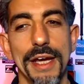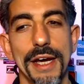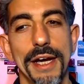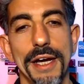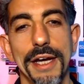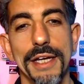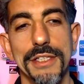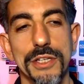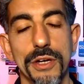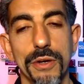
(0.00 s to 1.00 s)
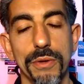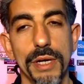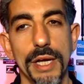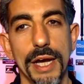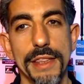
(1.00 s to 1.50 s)
And so
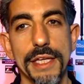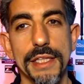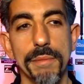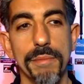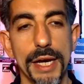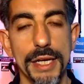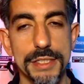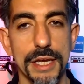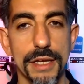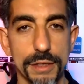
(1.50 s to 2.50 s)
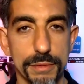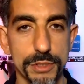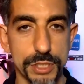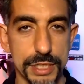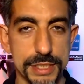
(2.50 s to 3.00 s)
I think the mindset, it
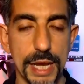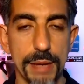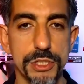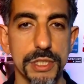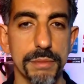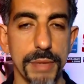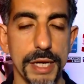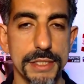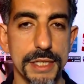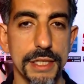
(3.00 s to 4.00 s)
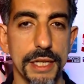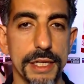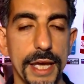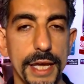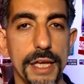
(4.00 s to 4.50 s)
was just establishing the mindset that like,
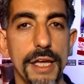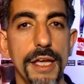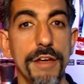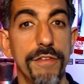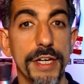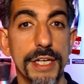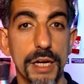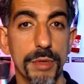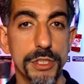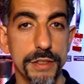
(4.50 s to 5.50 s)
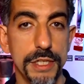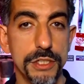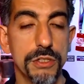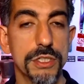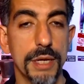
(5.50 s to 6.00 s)
hey, if I get a bunch of
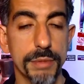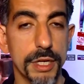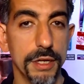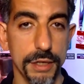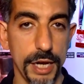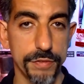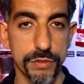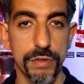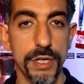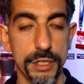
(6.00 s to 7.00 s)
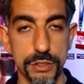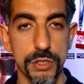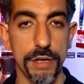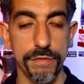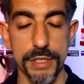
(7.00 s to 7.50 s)
issues, I'm gonna have to run and
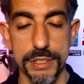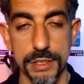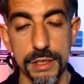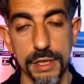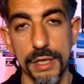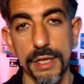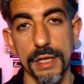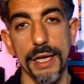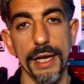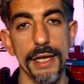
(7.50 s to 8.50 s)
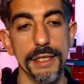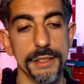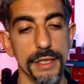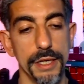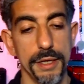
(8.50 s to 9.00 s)
try to fix it. And
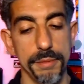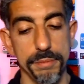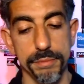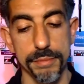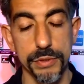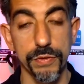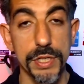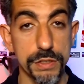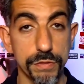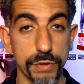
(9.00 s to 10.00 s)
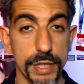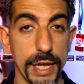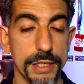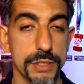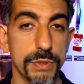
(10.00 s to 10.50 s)
the reason for
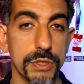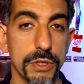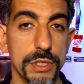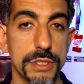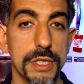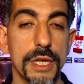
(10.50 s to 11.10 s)
that is because